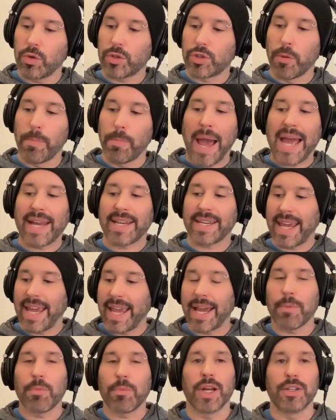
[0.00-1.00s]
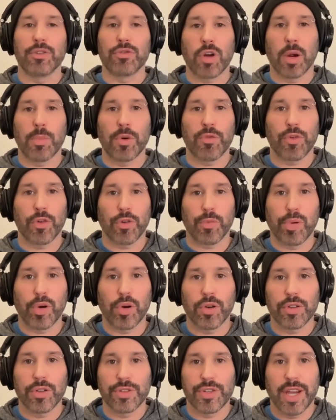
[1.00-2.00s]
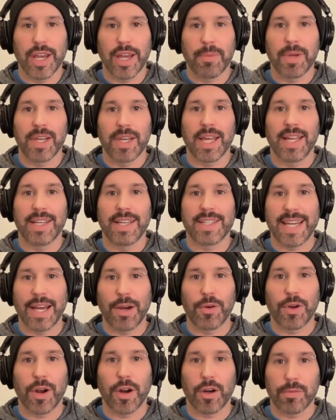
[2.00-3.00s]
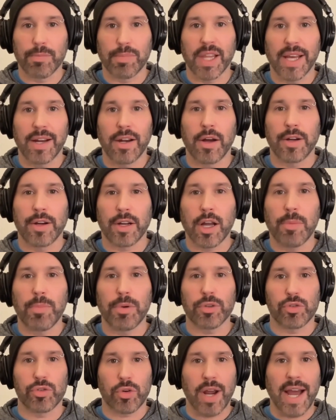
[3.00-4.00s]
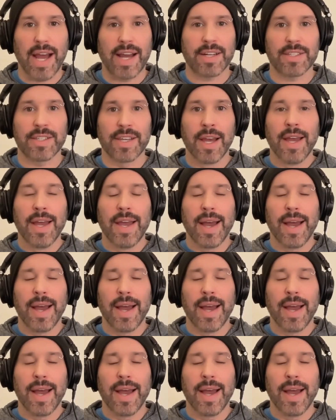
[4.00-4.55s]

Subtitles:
so Matt Cameron, drummer for Pearl Jam and Soundgarden, played on a couple tracks.